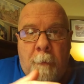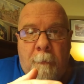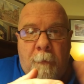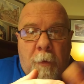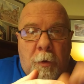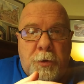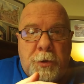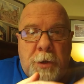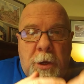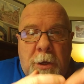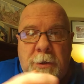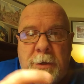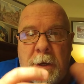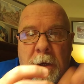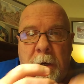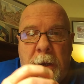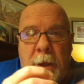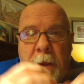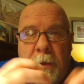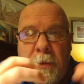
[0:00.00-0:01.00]
First day,
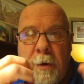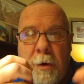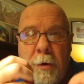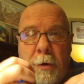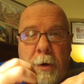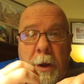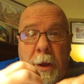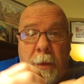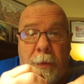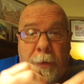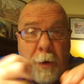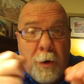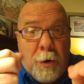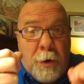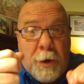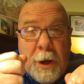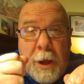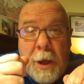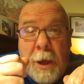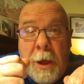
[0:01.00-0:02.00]
second day, third day.
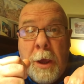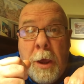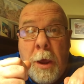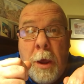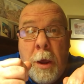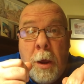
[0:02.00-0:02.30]
Third day,